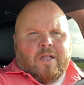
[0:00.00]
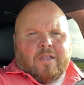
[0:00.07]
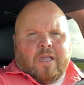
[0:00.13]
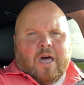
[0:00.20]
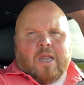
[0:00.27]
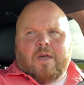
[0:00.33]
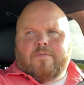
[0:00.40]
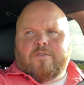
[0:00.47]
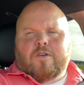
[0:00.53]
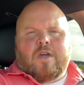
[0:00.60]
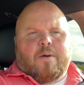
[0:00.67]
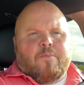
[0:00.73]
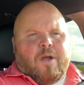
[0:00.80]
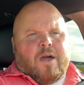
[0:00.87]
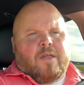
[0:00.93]
A lot of you
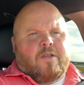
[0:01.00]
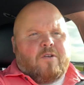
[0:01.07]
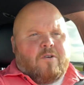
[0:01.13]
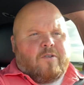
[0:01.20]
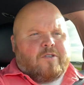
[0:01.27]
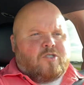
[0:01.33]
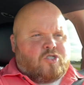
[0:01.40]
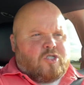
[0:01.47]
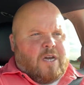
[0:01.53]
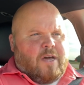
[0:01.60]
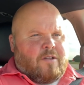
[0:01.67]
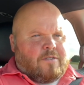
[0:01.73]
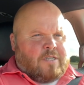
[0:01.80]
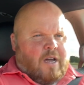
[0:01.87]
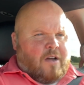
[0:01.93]
come around here on this
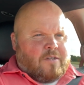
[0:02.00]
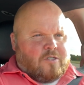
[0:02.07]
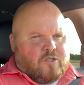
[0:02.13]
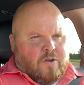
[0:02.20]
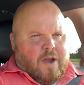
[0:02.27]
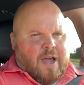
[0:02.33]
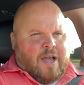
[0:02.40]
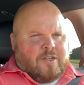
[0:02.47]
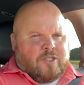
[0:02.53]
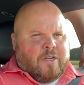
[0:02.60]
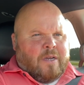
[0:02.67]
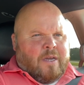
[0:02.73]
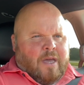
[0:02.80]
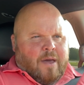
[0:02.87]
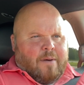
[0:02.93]
channel talking trash
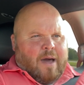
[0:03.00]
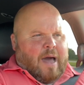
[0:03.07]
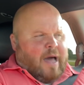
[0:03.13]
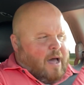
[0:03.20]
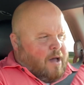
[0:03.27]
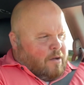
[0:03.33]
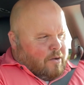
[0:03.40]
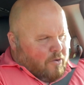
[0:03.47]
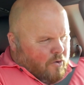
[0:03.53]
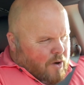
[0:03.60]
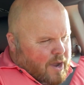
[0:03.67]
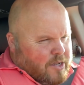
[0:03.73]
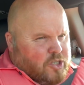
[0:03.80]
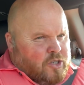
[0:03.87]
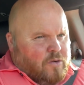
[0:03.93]
about how
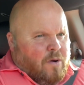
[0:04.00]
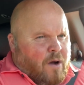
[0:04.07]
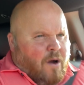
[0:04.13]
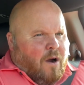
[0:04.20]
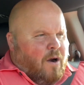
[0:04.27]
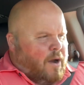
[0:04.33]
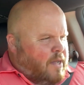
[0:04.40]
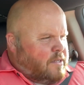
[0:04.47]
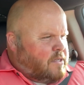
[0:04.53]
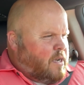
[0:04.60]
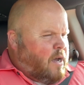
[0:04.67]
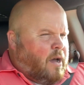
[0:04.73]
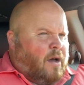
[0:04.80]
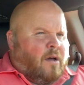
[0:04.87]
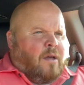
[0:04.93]
great you are at,
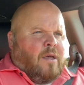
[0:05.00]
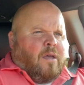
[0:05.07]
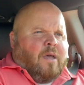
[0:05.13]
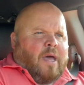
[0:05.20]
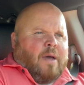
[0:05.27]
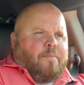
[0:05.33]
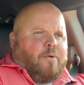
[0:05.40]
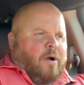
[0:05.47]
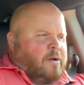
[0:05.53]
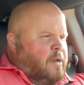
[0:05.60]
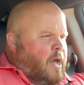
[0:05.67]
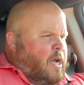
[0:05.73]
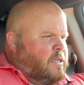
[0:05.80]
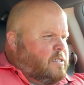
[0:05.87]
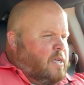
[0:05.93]
uh, at
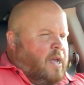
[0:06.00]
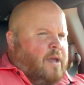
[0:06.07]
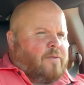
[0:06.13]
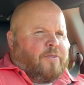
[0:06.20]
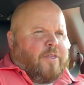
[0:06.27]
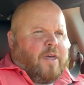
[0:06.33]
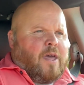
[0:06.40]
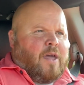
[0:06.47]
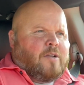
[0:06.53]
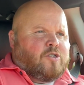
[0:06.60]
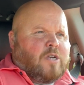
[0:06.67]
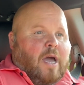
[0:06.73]
prognosticating things.